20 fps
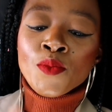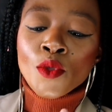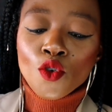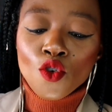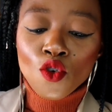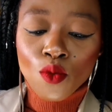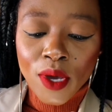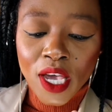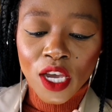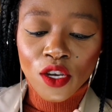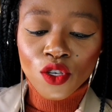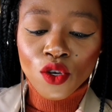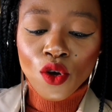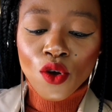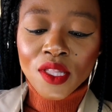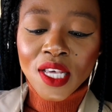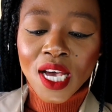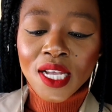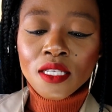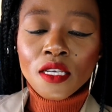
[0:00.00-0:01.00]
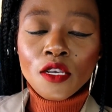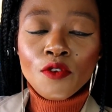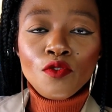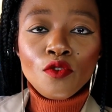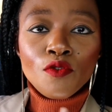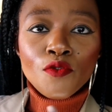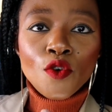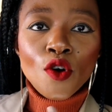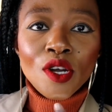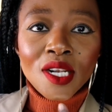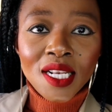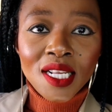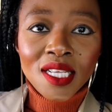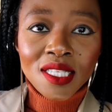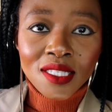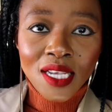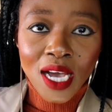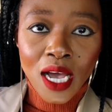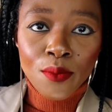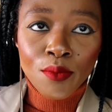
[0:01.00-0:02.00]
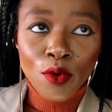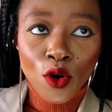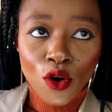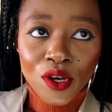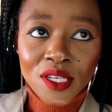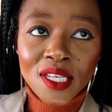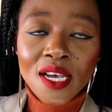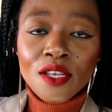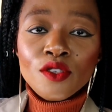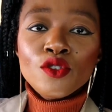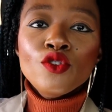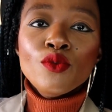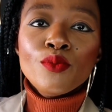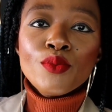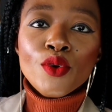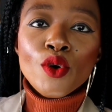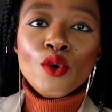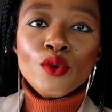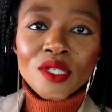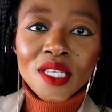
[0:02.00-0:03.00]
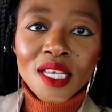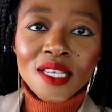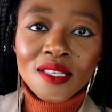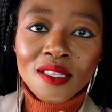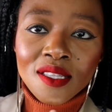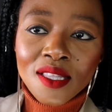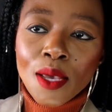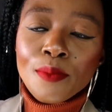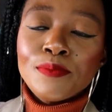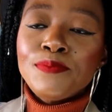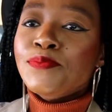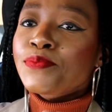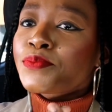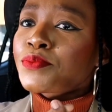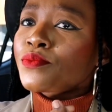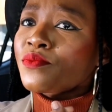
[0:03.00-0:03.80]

You make sure that if you've got lead time orders, you process them.